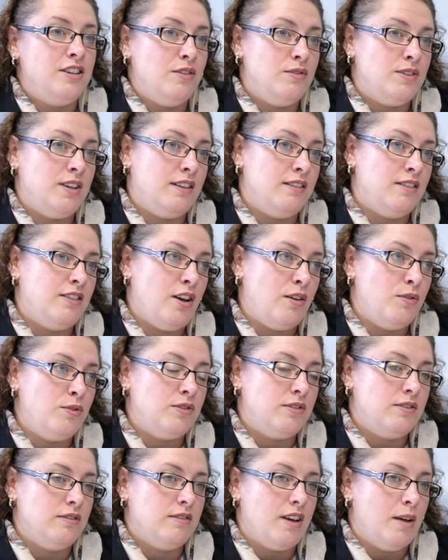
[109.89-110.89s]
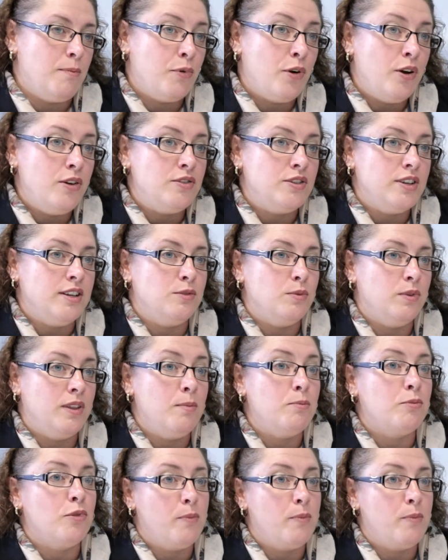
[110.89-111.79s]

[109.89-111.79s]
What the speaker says: using those approaches within